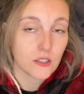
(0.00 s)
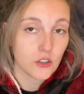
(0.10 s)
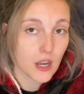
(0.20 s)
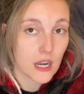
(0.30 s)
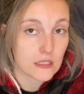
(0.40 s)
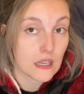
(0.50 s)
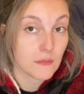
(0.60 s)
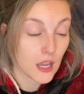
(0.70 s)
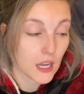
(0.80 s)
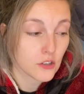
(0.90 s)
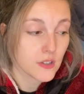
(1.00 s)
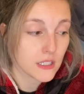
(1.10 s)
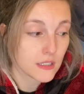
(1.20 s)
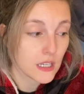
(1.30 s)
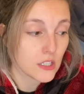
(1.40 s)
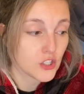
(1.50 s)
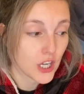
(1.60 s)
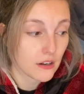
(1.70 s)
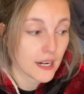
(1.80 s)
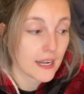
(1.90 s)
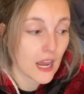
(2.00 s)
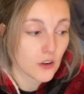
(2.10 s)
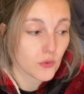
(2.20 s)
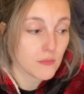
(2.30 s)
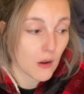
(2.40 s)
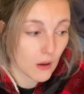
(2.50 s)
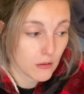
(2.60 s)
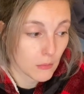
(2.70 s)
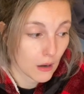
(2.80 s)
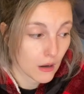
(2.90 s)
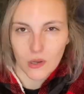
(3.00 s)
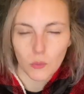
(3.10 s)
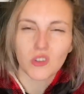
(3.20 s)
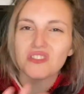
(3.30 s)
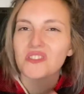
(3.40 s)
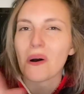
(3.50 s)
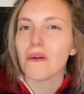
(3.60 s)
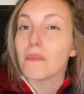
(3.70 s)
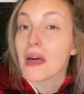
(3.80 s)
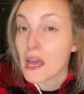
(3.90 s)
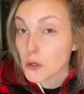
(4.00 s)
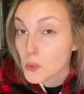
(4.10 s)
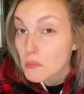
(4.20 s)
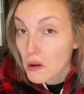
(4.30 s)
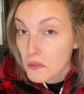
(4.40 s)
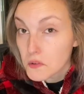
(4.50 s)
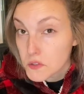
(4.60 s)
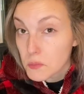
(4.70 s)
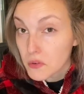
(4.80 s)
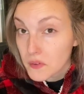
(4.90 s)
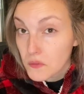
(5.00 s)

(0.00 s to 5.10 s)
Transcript: two guys named Henry C. Jarrett and Henry Palmer, we'll just call them the Henry brothers moving